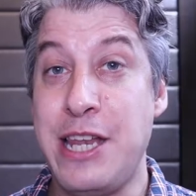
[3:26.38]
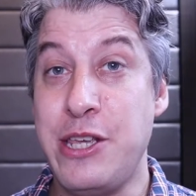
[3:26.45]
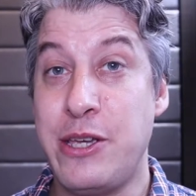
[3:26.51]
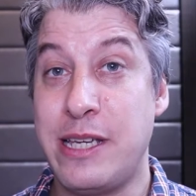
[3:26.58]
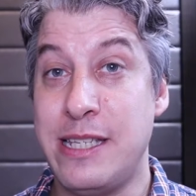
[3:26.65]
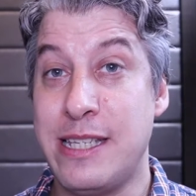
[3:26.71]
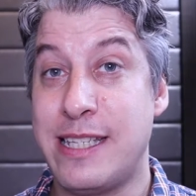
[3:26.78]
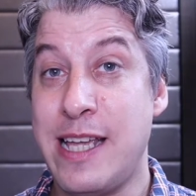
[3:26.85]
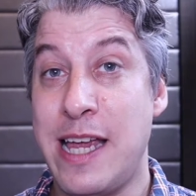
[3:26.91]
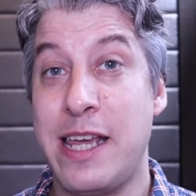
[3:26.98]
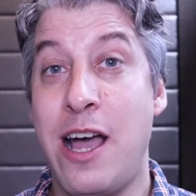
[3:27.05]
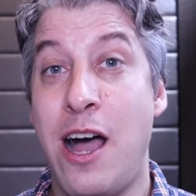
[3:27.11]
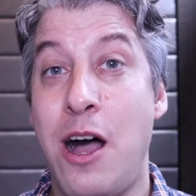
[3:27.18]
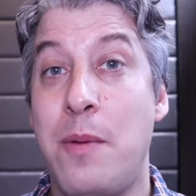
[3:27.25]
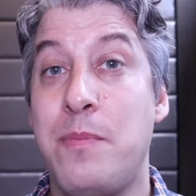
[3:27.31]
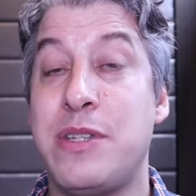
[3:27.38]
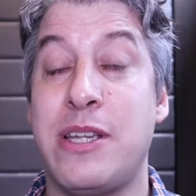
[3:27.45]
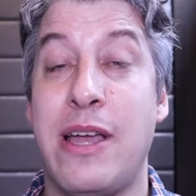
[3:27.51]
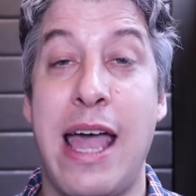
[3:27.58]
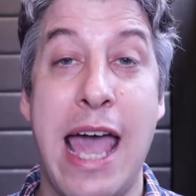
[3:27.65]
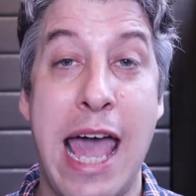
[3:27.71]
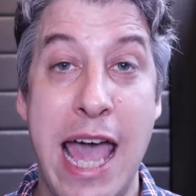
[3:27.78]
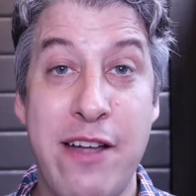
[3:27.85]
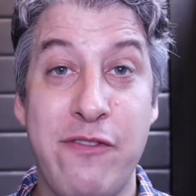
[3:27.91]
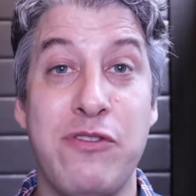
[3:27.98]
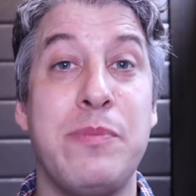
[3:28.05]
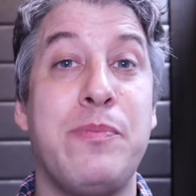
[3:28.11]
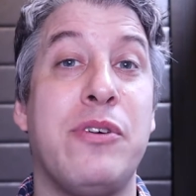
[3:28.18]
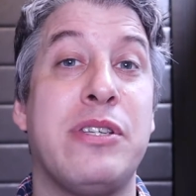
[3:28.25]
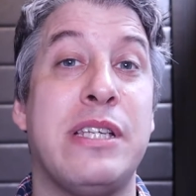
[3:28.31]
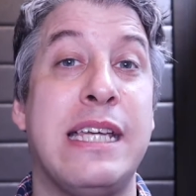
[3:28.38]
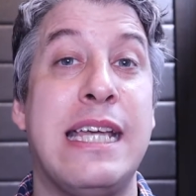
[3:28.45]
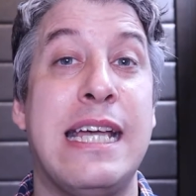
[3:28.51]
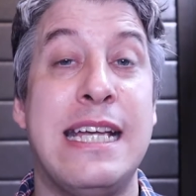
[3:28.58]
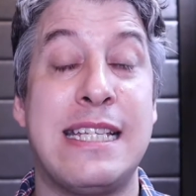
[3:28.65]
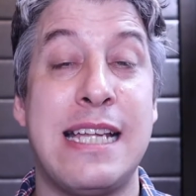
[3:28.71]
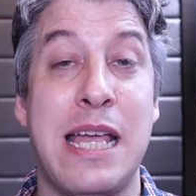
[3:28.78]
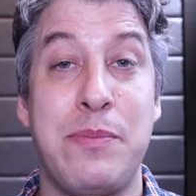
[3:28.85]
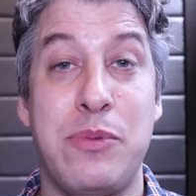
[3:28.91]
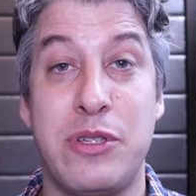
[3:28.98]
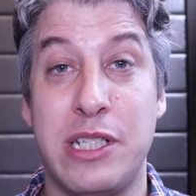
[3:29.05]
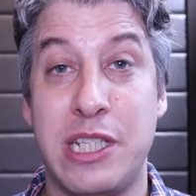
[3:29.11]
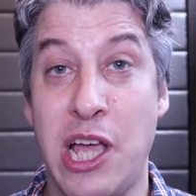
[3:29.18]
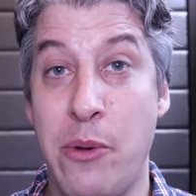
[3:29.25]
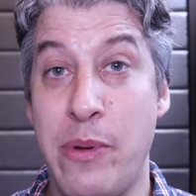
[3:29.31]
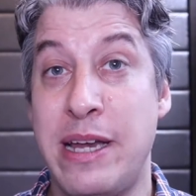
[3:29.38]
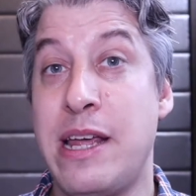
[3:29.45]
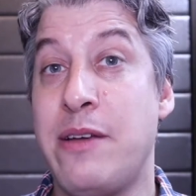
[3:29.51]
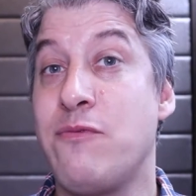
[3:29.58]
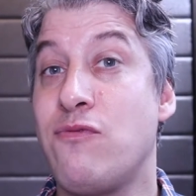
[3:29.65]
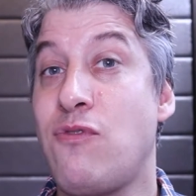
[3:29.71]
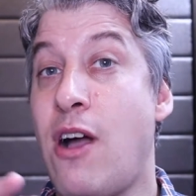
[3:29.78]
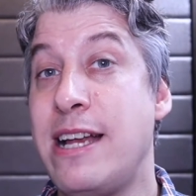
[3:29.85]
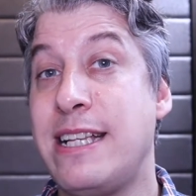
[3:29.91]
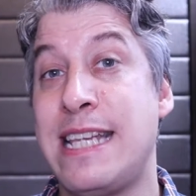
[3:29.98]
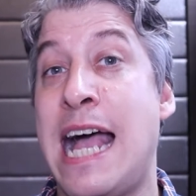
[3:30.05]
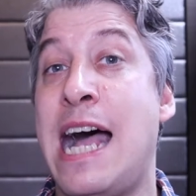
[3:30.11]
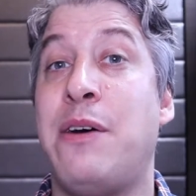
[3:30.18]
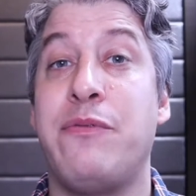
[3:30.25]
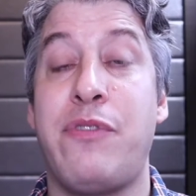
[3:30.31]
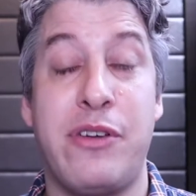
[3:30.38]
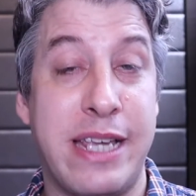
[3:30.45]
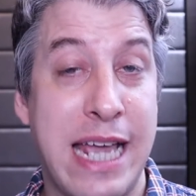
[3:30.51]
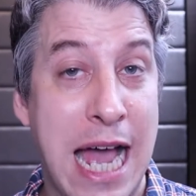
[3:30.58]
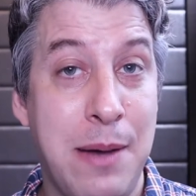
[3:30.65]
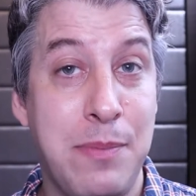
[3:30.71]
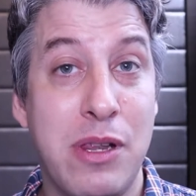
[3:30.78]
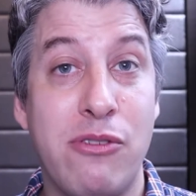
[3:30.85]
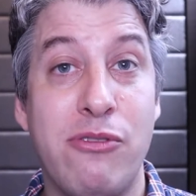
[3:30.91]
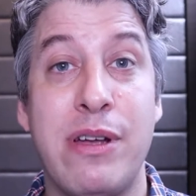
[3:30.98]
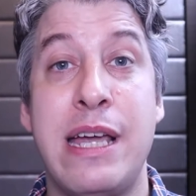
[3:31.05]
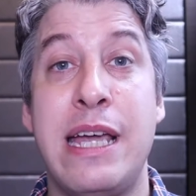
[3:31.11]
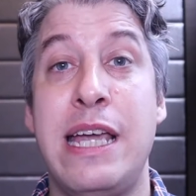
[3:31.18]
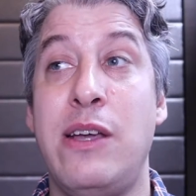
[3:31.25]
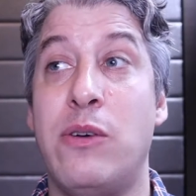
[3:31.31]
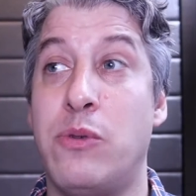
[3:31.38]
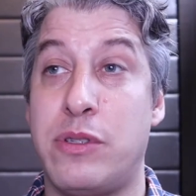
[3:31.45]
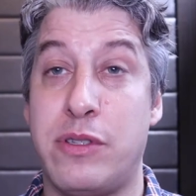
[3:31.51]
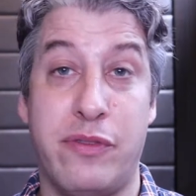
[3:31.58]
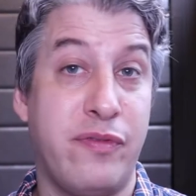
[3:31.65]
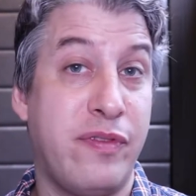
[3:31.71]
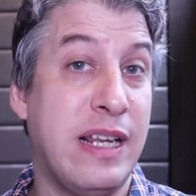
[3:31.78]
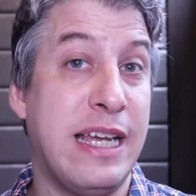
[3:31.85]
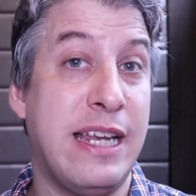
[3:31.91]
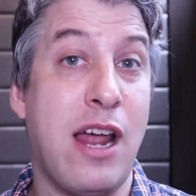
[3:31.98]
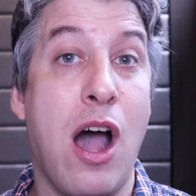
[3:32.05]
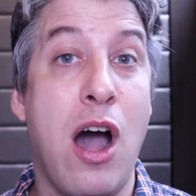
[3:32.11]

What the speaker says: you can set it up so everybody is able to go in and write down vocabulary or to fill in